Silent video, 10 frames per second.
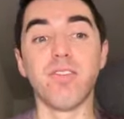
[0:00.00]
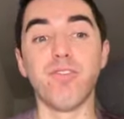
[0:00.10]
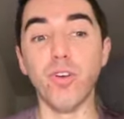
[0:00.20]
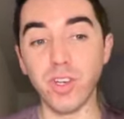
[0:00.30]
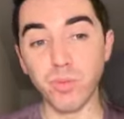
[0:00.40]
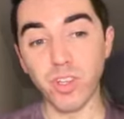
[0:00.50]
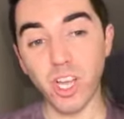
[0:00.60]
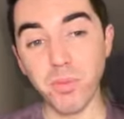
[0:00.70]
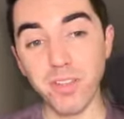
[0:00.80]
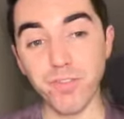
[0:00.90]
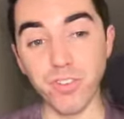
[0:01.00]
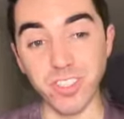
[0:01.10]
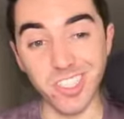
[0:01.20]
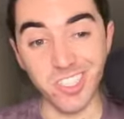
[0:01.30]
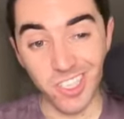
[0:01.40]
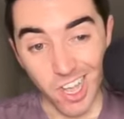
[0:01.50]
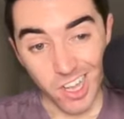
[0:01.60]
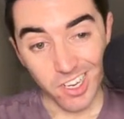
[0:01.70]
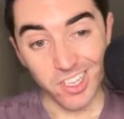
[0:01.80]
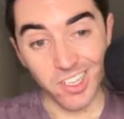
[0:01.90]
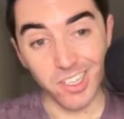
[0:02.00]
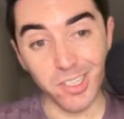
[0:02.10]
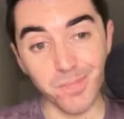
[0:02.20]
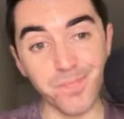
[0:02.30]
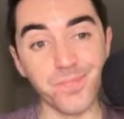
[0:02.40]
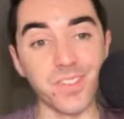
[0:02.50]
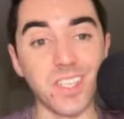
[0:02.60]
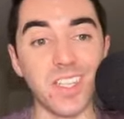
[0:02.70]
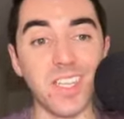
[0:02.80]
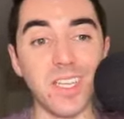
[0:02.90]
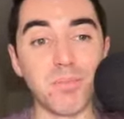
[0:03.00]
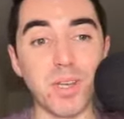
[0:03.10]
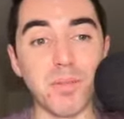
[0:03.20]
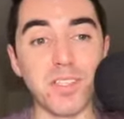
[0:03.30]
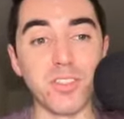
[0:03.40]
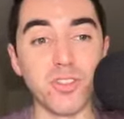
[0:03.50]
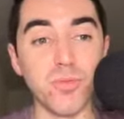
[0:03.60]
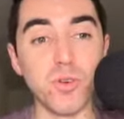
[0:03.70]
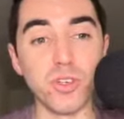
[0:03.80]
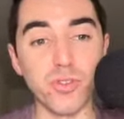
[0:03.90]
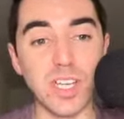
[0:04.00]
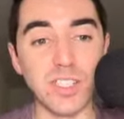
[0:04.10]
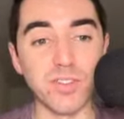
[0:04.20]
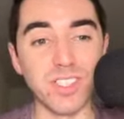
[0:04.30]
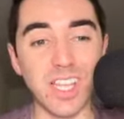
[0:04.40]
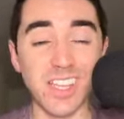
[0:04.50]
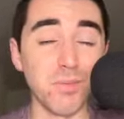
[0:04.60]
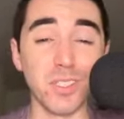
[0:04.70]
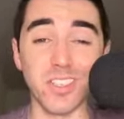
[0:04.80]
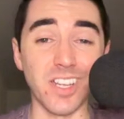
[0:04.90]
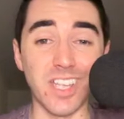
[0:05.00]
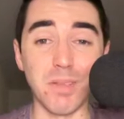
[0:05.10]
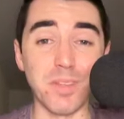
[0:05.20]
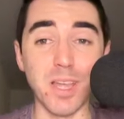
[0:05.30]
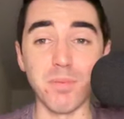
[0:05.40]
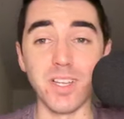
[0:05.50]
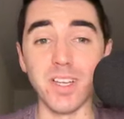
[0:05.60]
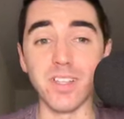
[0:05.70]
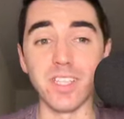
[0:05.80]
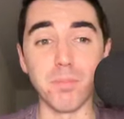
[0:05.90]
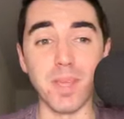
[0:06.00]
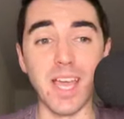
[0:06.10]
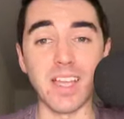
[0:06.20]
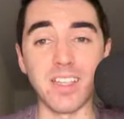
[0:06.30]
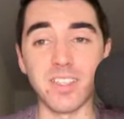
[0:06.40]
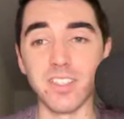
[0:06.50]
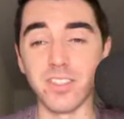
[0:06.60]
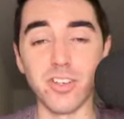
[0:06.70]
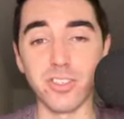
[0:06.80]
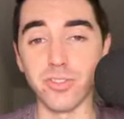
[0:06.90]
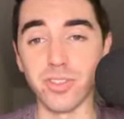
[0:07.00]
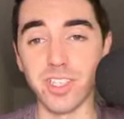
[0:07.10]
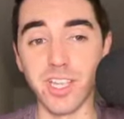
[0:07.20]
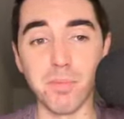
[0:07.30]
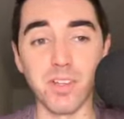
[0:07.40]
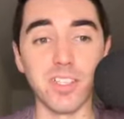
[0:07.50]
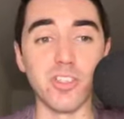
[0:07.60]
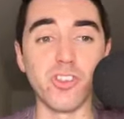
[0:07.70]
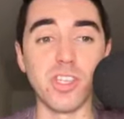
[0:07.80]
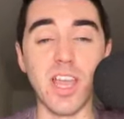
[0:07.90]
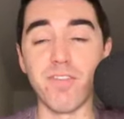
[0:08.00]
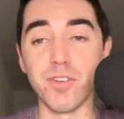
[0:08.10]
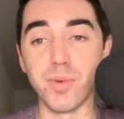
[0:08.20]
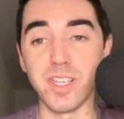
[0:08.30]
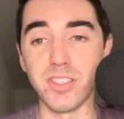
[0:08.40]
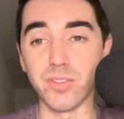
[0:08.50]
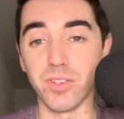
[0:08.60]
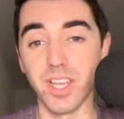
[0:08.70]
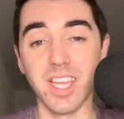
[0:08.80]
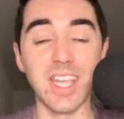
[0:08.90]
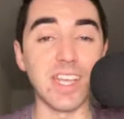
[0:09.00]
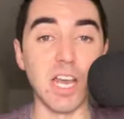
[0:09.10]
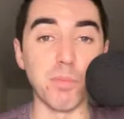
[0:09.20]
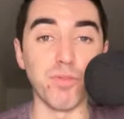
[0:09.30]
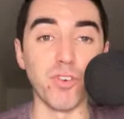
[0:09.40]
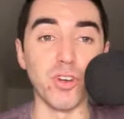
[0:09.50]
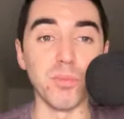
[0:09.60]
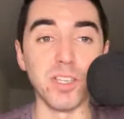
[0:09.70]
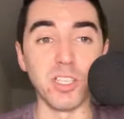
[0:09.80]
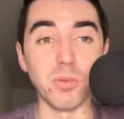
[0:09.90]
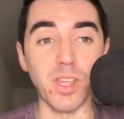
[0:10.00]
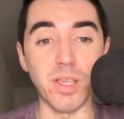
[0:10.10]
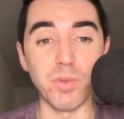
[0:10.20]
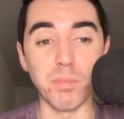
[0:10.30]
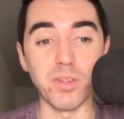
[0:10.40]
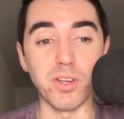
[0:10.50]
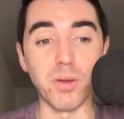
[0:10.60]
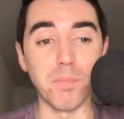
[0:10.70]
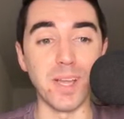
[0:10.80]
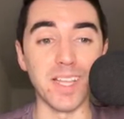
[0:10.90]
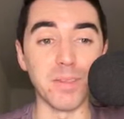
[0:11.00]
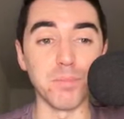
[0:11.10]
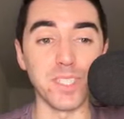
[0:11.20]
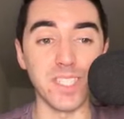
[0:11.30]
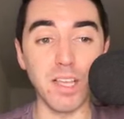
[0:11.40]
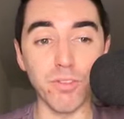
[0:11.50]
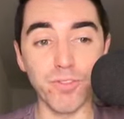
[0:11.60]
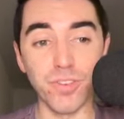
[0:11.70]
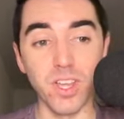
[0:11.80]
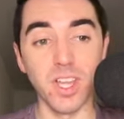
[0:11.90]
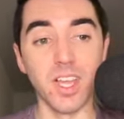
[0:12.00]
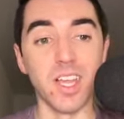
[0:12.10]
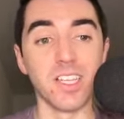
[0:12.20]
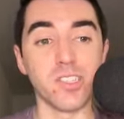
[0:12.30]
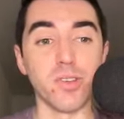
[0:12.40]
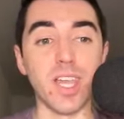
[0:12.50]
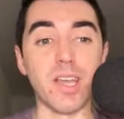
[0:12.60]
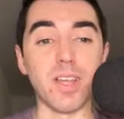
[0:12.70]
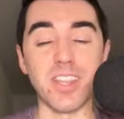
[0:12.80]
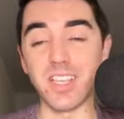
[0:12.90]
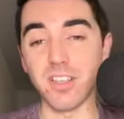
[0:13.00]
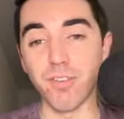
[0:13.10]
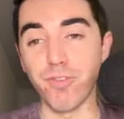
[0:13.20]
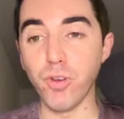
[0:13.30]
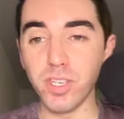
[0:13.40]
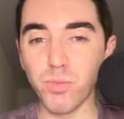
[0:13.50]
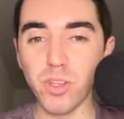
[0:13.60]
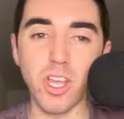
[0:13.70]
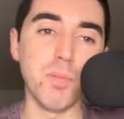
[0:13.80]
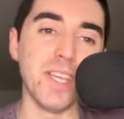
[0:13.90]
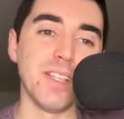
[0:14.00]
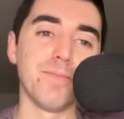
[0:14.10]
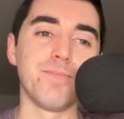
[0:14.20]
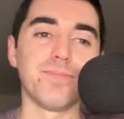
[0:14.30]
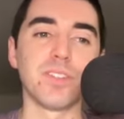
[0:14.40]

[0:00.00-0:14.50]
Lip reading: Foden will come in for Saka, and then probably 2 more transfers. I think I'm just going to keep Gabriel at the back because Arsenal can keep a clean sheet every week, so he can outperform a double game week player by himself. So yeah, I think Foden will come in